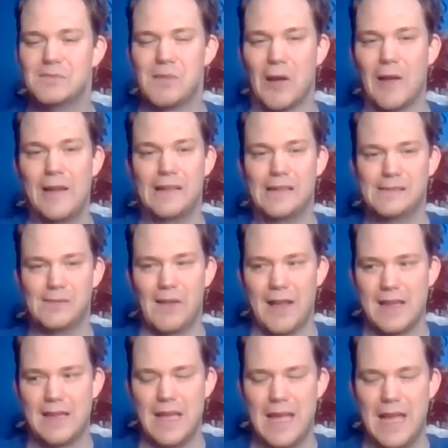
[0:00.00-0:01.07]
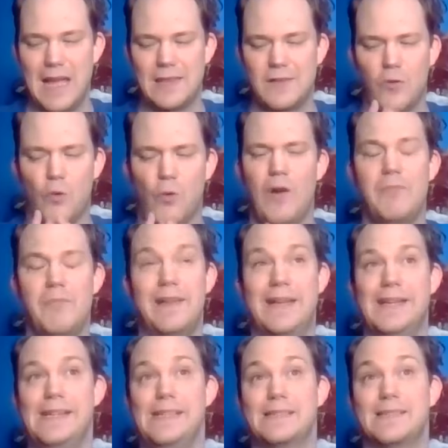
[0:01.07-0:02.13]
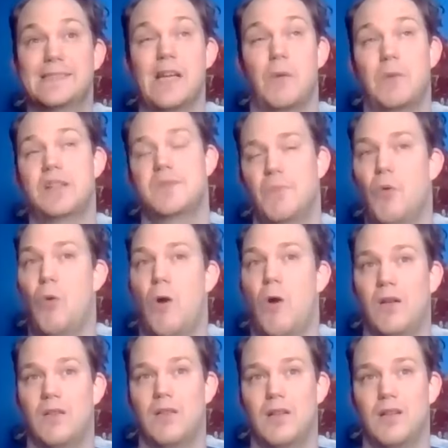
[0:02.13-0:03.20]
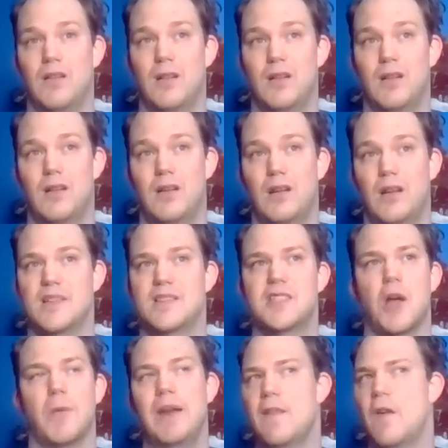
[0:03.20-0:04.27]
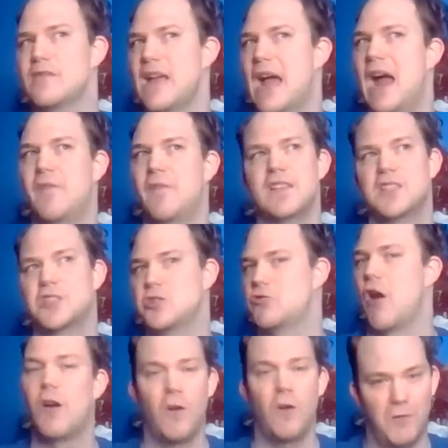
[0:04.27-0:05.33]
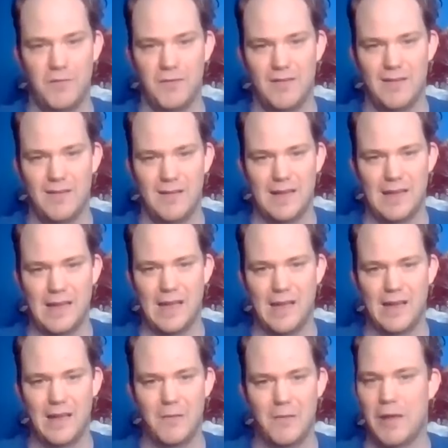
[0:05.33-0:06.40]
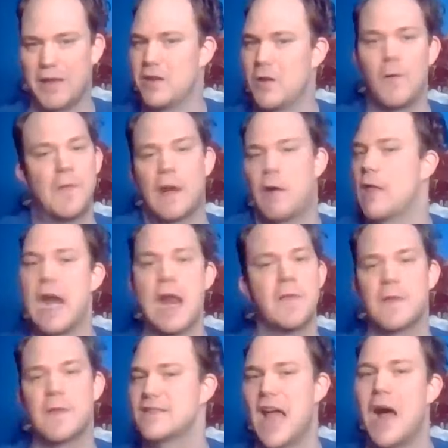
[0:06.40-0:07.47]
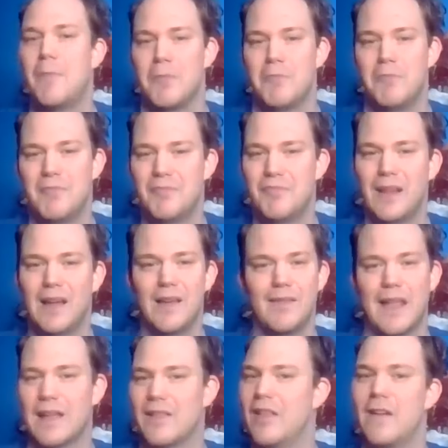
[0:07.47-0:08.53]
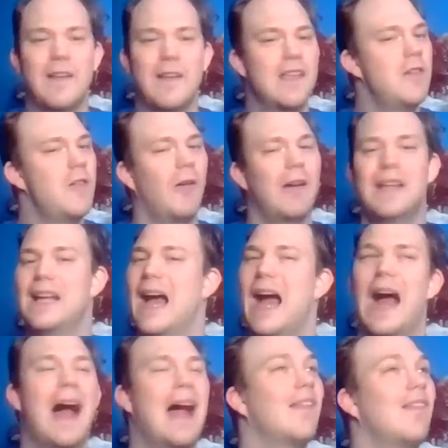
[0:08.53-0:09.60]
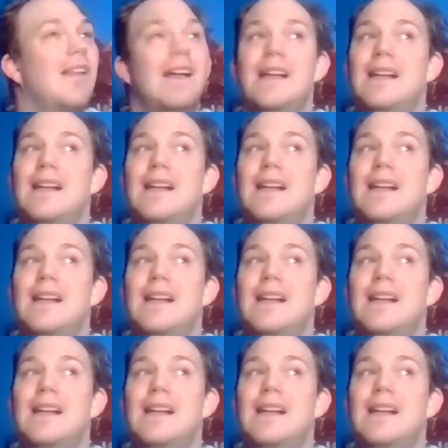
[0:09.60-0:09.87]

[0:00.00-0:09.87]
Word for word: But, like, it taught me so much more, because so many of those athletes struggle. But, you know, they don't let anything stop them. Like, literally, you don't I.